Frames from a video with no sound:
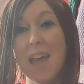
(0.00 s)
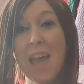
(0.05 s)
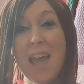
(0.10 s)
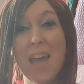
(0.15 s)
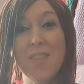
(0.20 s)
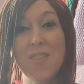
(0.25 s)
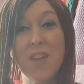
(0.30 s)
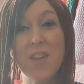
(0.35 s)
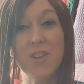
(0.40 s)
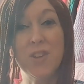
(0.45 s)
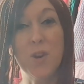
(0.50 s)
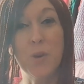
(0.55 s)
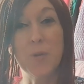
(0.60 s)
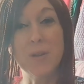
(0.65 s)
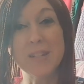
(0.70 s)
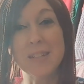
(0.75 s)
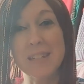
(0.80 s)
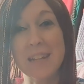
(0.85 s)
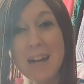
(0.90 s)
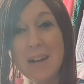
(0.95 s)
And then
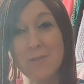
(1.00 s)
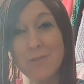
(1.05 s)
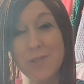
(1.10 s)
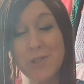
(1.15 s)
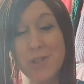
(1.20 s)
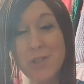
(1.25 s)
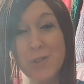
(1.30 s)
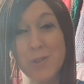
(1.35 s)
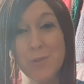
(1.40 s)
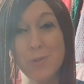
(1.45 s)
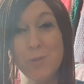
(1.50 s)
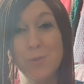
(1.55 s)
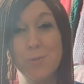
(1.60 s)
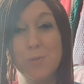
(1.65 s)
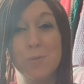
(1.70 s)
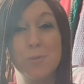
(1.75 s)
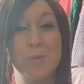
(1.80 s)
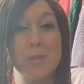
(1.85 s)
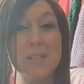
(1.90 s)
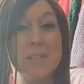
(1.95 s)
going down
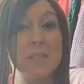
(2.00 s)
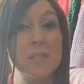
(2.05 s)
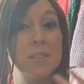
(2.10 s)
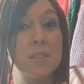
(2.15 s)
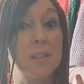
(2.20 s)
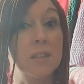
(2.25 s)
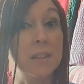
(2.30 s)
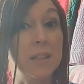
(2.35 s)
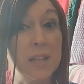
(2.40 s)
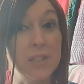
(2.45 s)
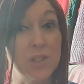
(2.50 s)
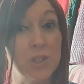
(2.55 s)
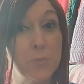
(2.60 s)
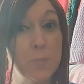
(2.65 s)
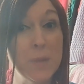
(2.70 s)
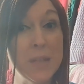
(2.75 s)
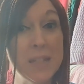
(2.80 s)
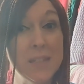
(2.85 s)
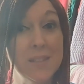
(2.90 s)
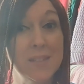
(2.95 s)
to the lunch
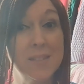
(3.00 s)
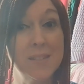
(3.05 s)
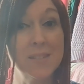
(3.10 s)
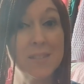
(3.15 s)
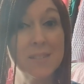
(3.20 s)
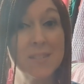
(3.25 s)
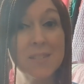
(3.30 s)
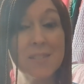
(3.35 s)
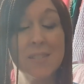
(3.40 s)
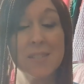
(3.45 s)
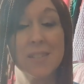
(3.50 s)
meats,